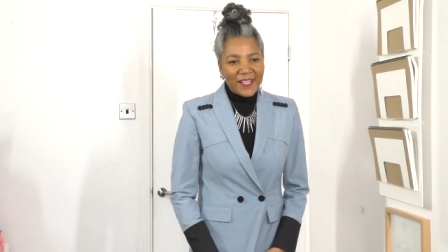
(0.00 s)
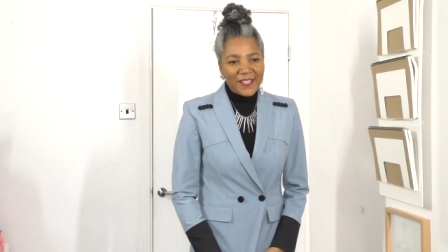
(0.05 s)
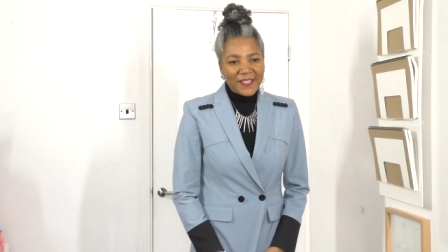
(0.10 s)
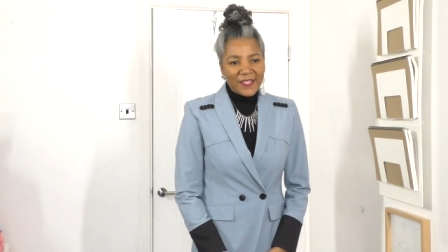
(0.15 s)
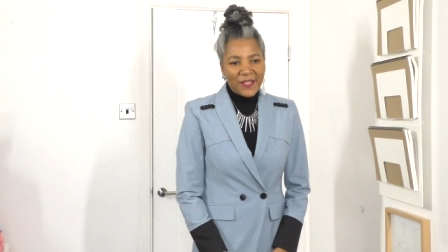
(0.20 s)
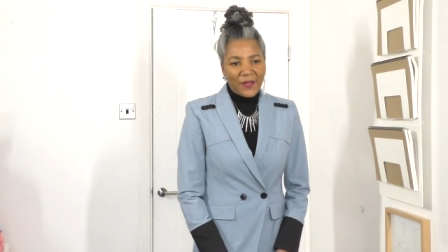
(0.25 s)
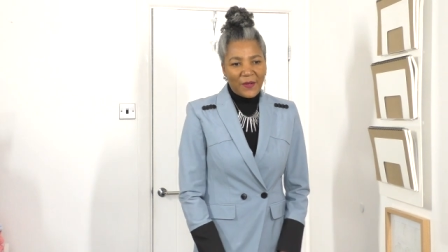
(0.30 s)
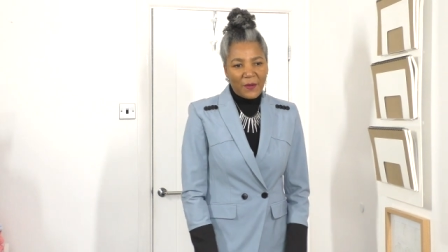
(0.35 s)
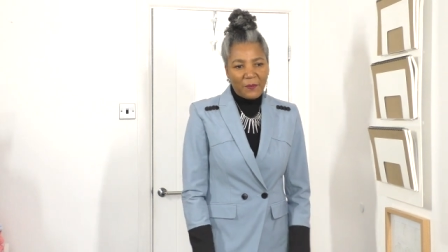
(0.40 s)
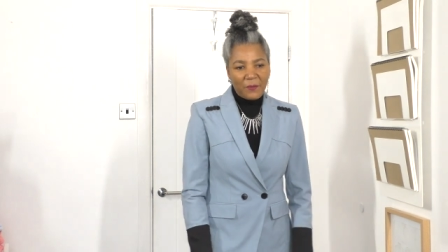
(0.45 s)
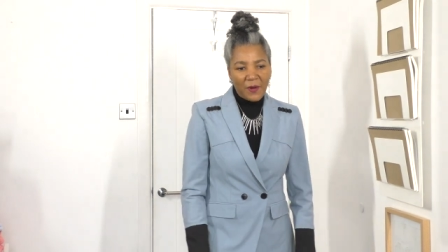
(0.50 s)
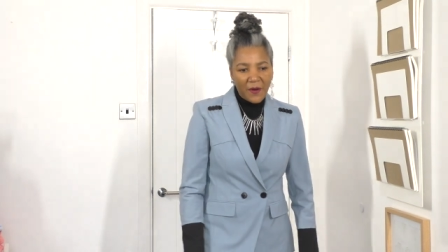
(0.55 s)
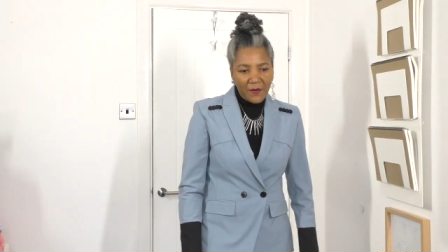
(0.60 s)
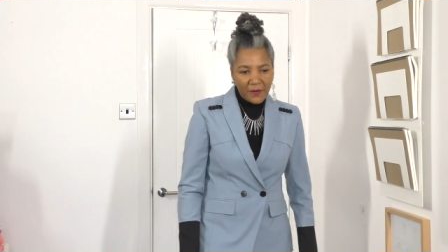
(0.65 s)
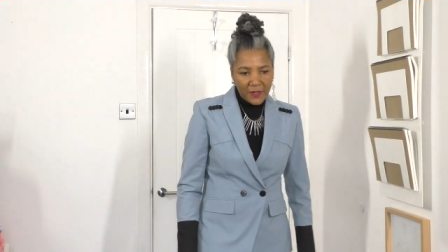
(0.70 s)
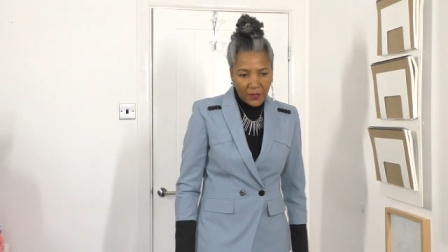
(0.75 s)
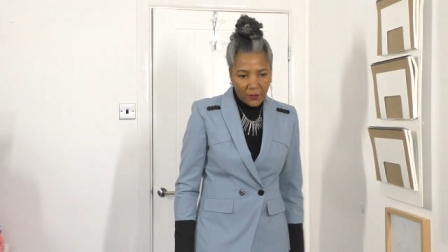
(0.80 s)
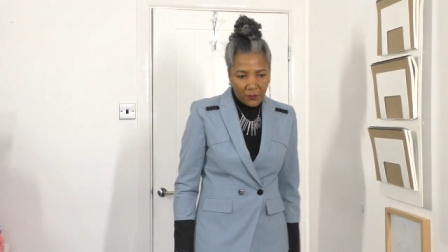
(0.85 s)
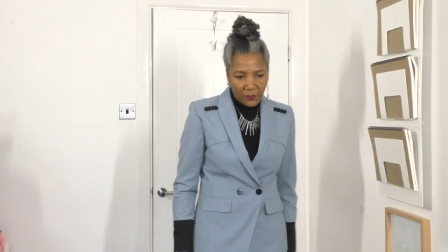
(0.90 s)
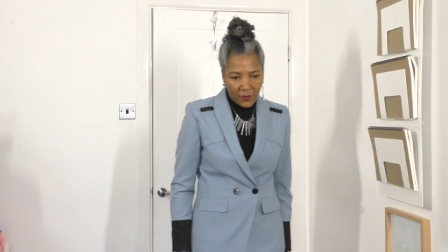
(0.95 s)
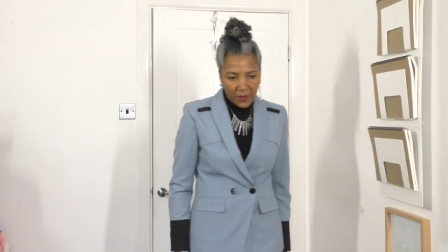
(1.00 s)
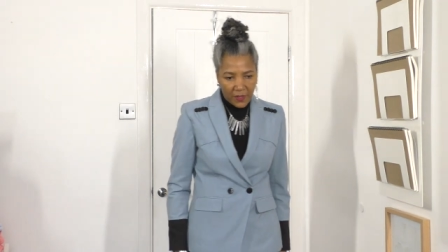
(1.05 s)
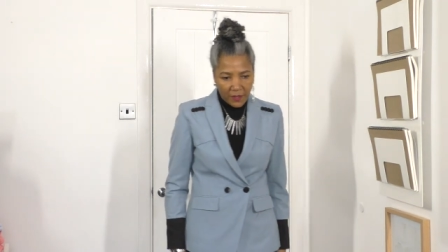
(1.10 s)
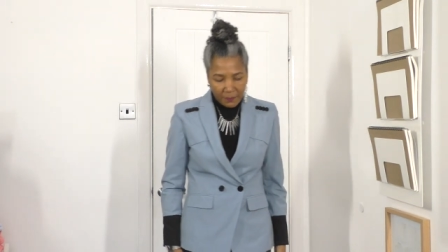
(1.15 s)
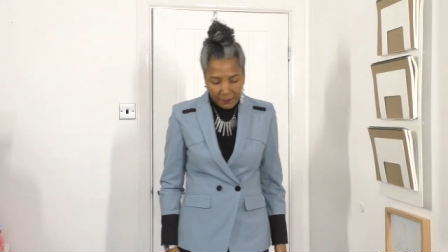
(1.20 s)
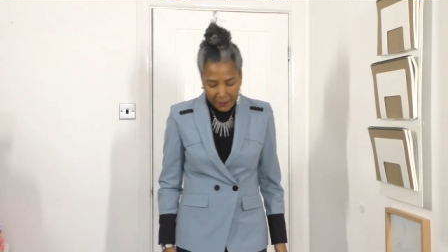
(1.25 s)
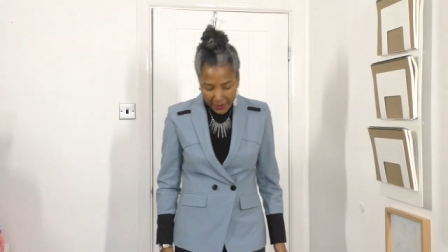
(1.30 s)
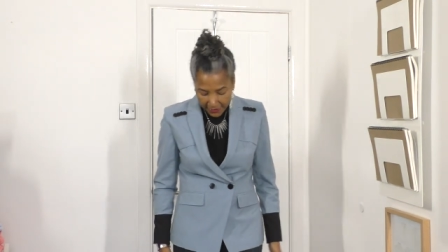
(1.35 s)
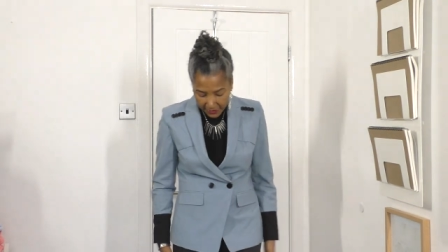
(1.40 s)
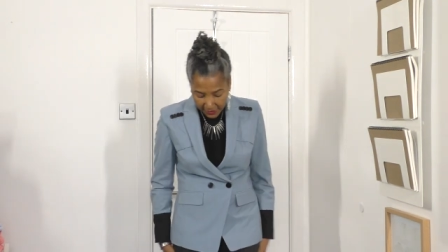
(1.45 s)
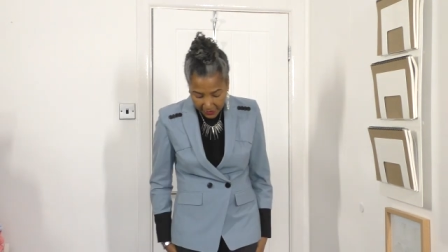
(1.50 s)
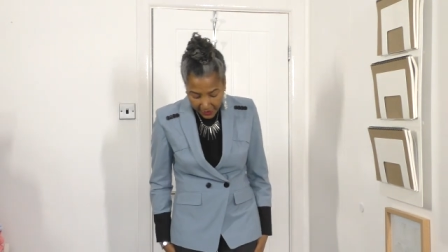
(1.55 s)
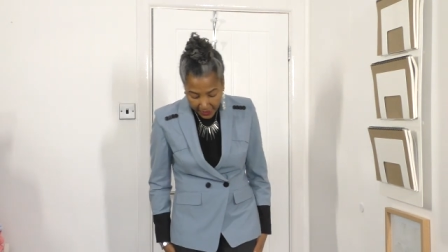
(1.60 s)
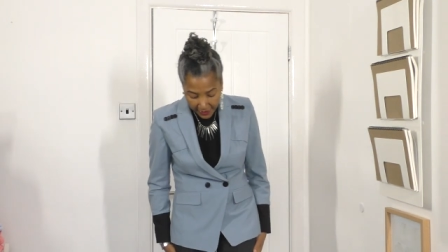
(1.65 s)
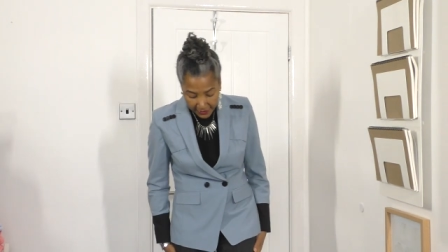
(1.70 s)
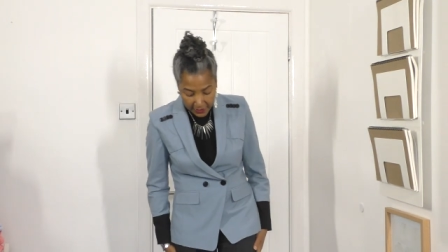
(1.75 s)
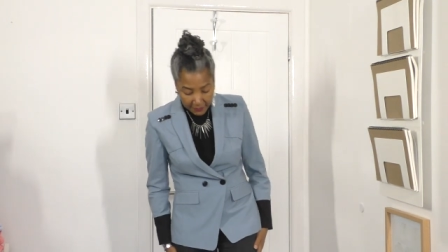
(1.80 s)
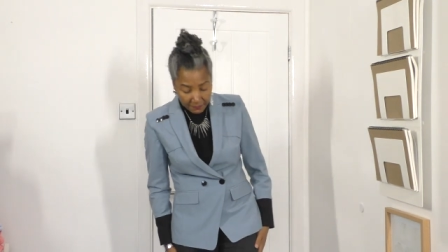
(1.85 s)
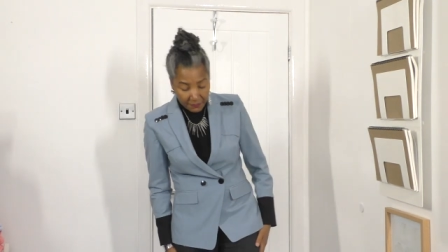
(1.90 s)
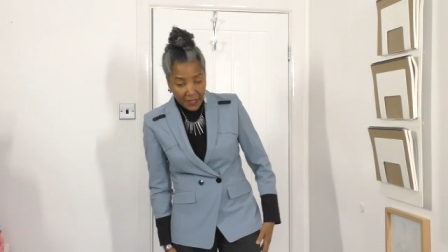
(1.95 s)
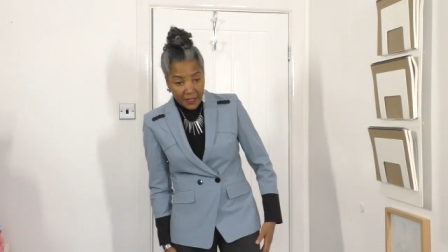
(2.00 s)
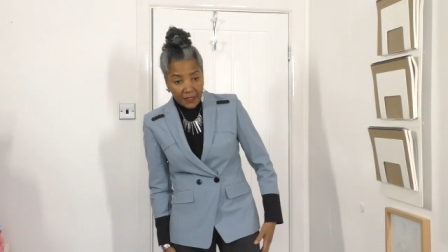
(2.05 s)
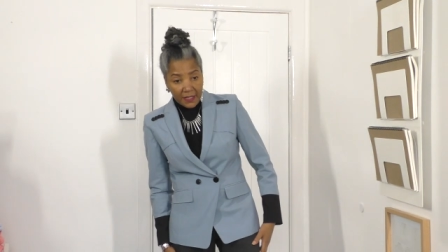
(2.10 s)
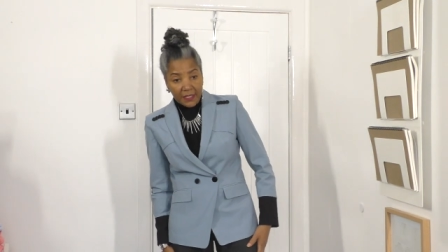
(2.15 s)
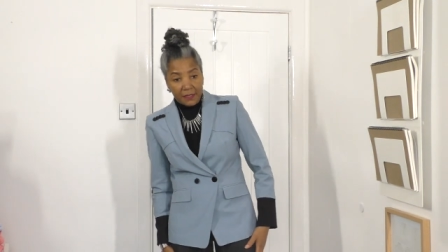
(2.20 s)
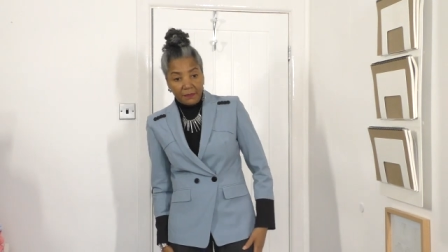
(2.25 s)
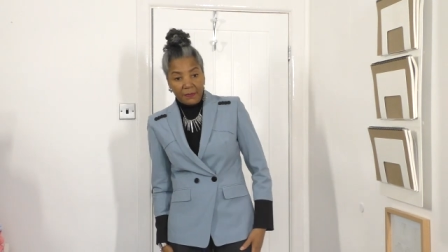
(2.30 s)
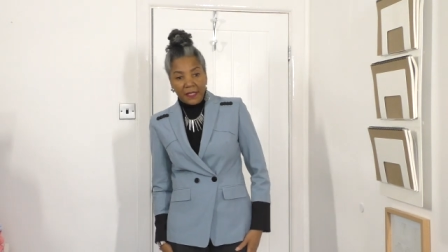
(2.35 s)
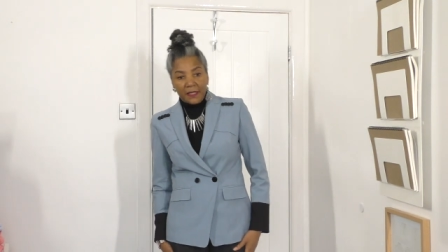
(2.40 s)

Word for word: So I'm wearing it with pants. I did make these